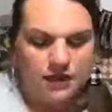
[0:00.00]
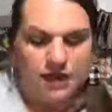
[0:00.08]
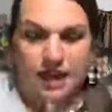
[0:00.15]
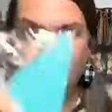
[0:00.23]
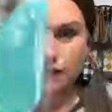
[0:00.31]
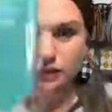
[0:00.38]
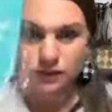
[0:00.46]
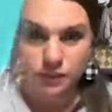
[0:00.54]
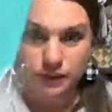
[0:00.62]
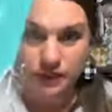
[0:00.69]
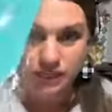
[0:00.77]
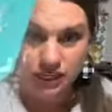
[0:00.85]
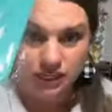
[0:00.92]
The angled
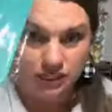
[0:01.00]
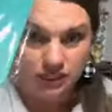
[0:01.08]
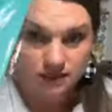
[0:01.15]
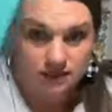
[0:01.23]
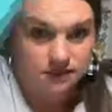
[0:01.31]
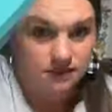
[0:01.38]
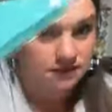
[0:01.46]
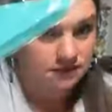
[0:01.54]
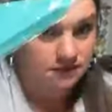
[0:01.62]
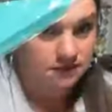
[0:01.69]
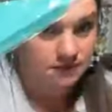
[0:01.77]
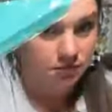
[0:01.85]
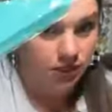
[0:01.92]
squeegee,
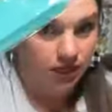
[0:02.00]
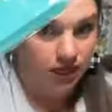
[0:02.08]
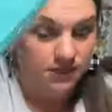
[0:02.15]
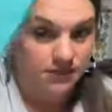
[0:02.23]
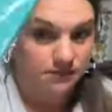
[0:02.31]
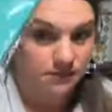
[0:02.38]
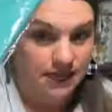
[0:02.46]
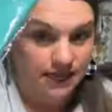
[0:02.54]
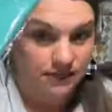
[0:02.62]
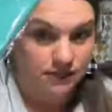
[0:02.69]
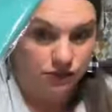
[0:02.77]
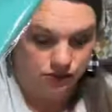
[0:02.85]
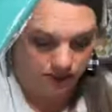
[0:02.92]
pretty awesome.
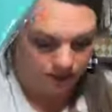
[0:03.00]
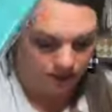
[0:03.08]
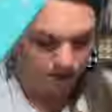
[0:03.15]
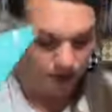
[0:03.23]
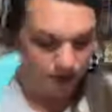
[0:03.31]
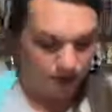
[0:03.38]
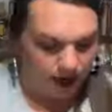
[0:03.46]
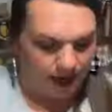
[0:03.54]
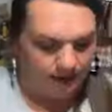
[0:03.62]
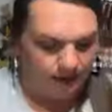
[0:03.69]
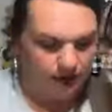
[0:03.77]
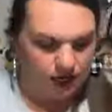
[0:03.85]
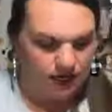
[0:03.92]
Zach has used this before. I
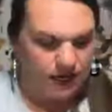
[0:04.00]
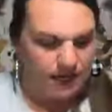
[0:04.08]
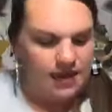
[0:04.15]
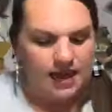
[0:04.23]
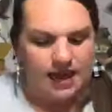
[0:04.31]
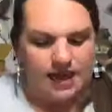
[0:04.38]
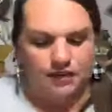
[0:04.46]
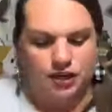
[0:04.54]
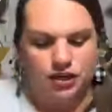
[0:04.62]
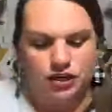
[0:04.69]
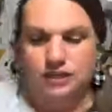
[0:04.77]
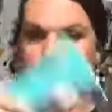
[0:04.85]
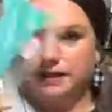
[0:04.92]
have not. And
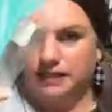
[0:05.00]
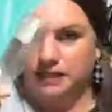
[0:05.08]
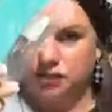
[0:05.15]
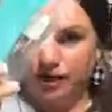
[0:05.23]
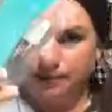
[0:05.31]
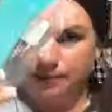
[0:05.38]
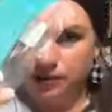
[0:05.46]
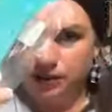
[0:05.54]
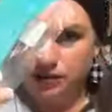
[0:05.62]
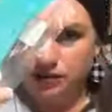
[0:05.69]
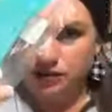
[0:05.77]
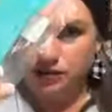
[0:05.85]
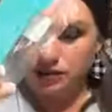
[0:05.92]
then you get the paste scraper.
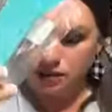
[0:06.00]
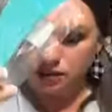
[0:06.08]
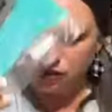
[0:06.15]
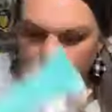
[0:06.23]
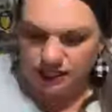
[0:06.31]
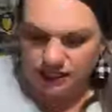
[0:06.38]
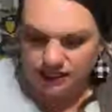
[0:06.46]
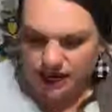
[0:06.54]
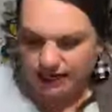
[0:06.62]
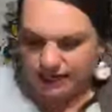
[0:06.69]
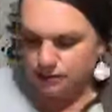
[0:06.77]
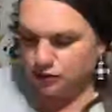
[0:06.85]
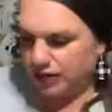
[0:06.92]
So these
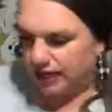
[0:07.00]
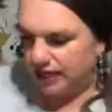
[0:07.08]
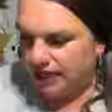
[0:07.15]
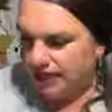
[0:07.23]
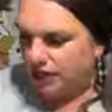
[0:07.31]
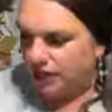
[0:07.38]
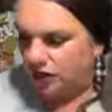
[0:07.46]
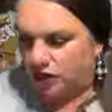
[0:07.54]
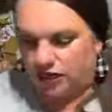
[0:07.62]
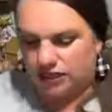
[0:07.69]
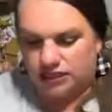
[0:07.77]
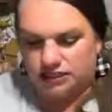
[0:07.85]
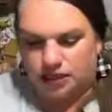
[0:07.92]
items right here
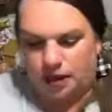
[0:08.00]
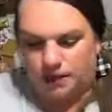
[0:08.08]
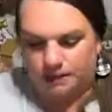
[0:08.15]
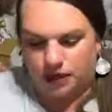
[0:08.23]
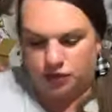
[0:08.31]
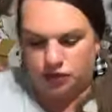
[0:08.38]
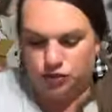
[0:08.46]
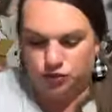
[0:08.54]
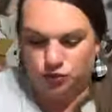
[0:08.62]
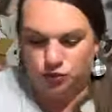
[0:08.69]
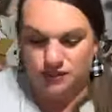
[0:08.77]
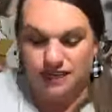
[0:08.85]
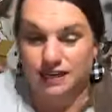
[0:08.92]
are in the top-notch
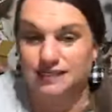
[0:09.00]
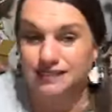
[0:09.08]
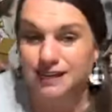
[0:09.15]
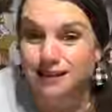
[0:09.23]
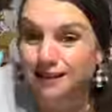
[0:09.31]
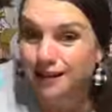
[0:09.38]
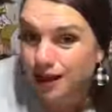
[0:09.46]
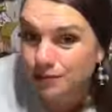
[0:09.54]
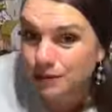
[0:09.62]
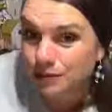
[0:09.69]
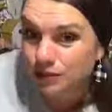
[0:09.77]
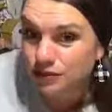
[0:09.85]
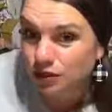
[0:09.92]
tools, and it's club
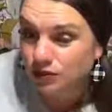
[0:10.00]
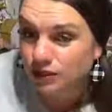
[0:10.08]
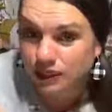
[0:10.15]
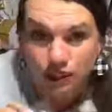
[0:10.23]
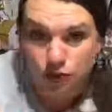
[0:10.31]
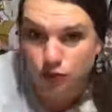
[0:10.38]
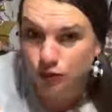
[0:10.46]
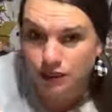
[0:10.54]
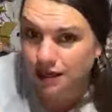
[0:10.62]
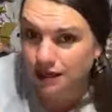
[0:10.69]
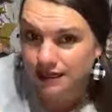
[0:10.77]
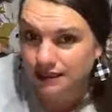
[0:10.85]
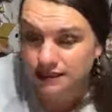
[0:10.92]
members only. You
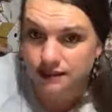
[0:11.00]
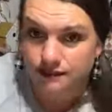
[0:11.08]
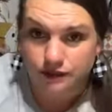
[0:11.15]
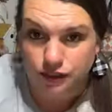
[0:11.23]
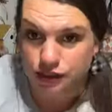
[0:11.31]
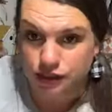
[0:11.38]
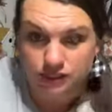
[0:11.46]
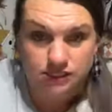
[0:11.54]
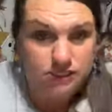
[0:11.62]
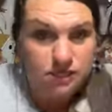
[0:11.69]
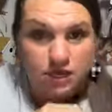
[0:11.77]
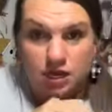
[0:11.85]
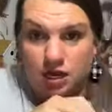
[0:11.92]
cannot get this if you're
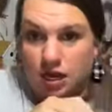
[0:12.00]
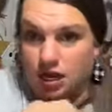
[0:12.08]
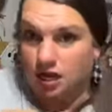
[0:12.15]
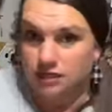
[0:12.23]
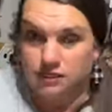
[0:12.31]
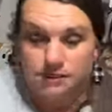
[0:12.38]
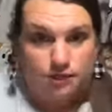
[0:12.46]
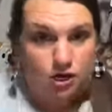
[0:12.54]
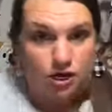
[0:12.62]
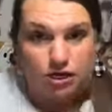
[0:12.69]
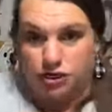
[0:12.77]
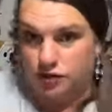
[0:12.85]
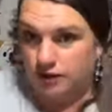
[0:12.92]
just a customer
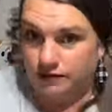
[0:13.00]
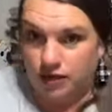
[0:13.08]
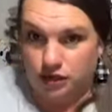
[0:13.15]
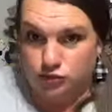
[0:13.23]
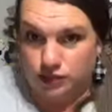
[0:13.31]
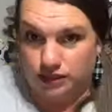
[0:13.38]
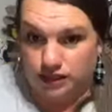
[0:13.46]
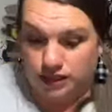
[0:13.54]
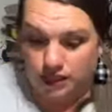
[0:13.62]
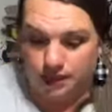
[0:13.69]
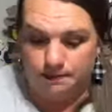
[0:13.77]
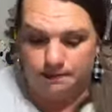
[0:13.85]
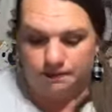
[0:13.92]
and you have not joined the
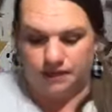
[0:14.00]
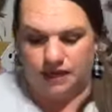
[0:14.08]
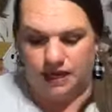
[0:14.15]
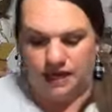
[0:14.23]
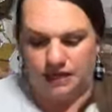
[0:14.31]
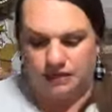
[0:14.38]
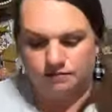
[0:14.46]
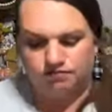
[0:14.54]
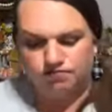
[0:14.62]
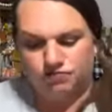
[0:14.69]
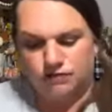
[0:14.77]
club, okay?